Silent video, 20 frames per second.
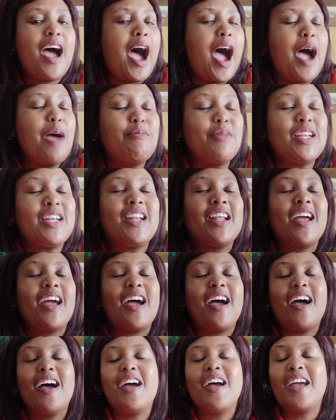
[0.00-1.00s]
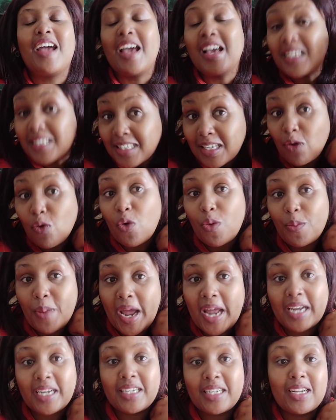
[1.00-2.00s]
I mean, as a
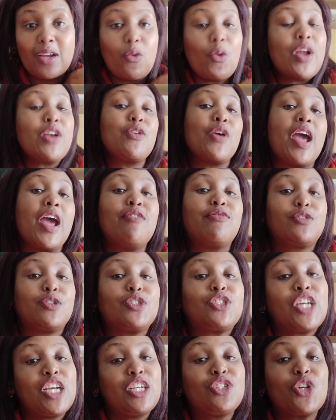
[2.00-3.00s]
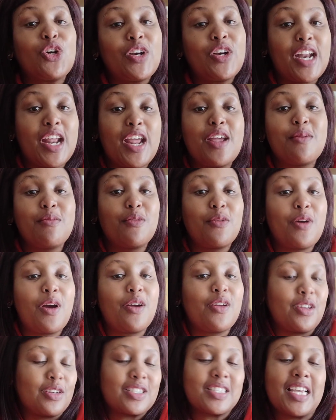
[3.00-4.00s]
woman, when you have to change your name,
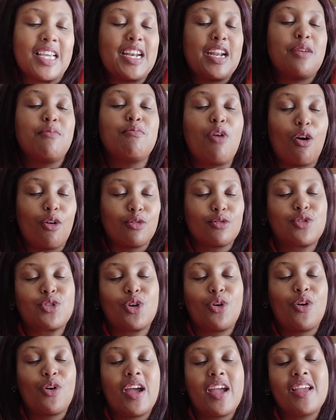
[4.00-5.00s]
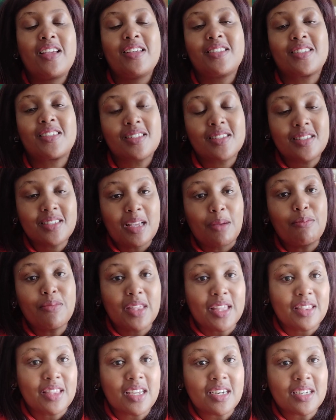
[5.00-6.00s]
your surname also, it's
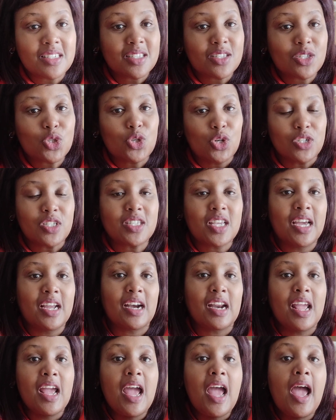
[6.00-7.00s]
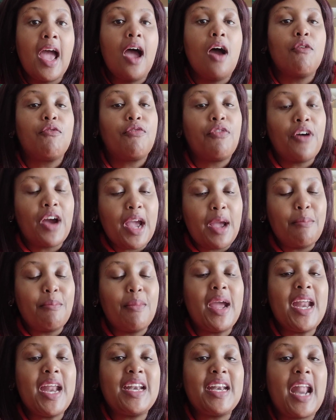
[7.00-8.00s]
something that is so scary. For a
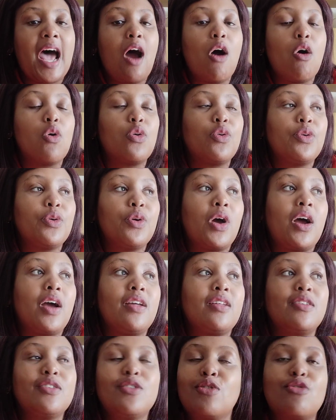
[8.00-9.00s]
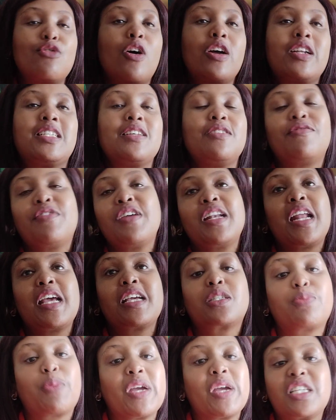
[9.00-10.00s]
man now, you're not even
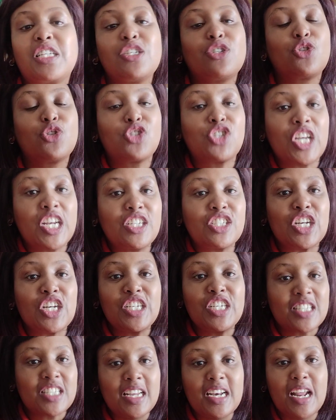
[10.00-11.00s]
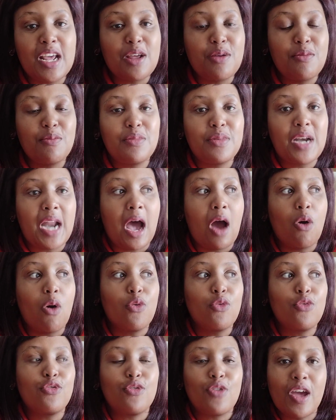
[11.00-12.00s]
expecting to change a surname
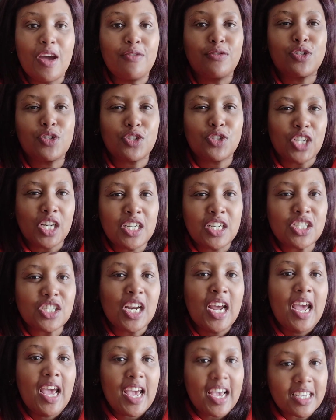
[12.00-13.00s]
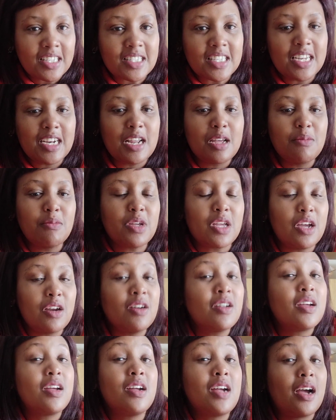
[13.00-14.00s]
now. You have to change a surname.
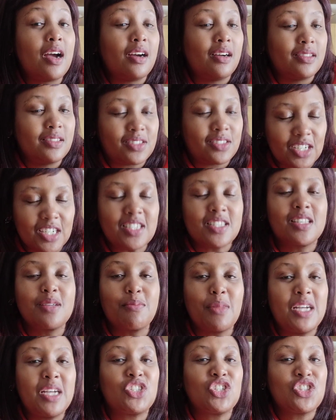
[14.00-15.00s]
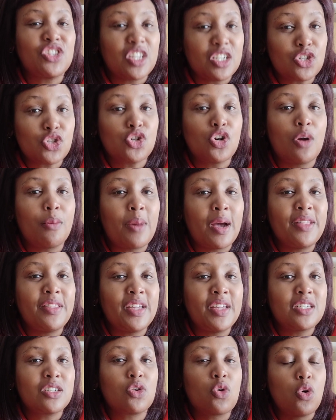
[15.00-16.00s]
Can you just imagine the trauma
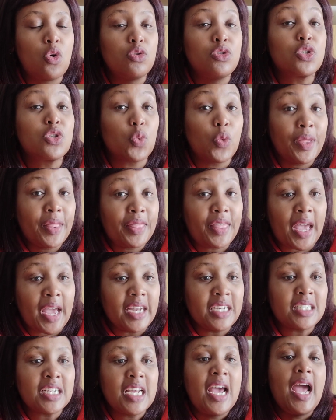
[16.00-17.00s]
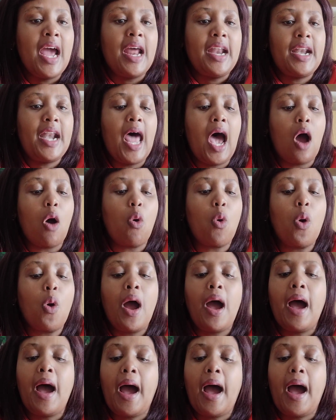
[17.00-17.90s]
that goes with that? Now,